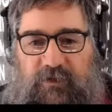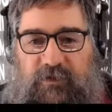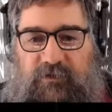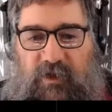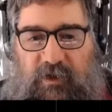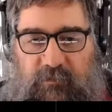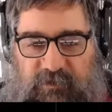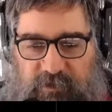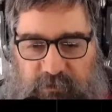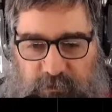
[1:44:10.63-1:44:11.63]
this game
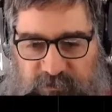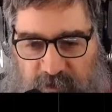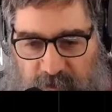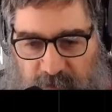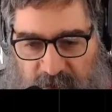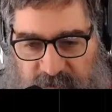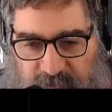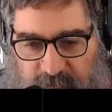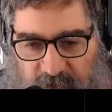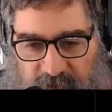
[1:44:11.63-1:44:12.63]
signals show as
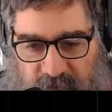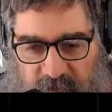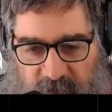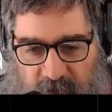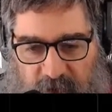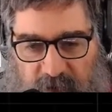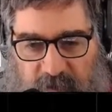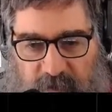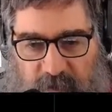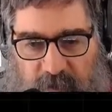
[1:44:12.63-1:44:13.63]
red that are
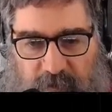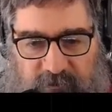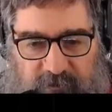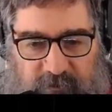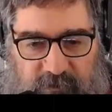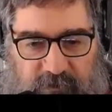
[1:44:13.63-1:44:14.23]
not.